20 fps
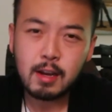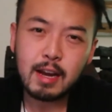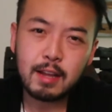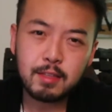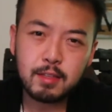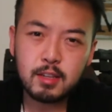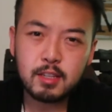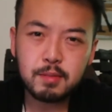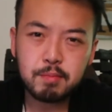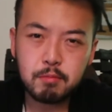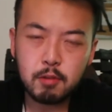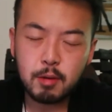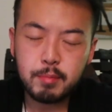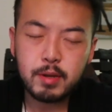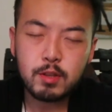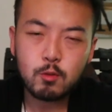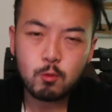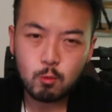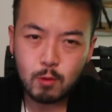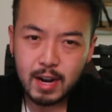At this
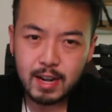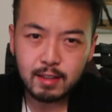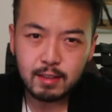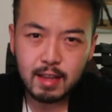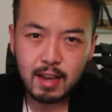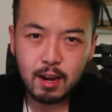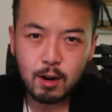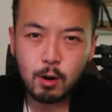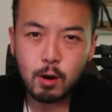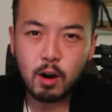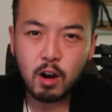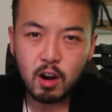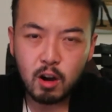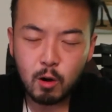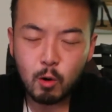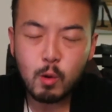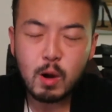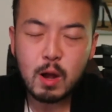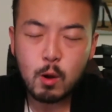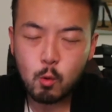moment right now,
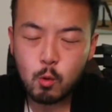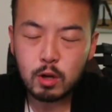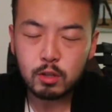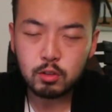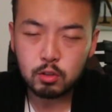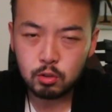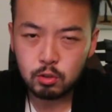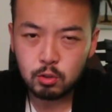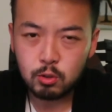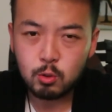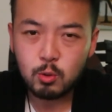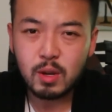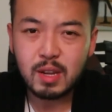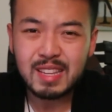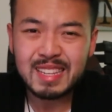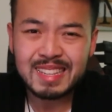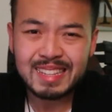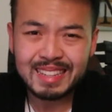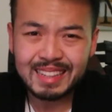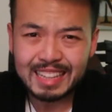all I want to do
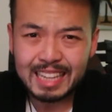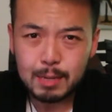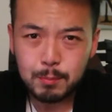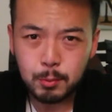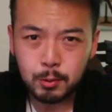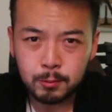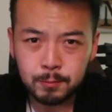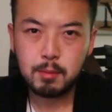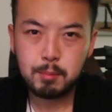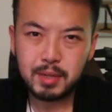is sleep.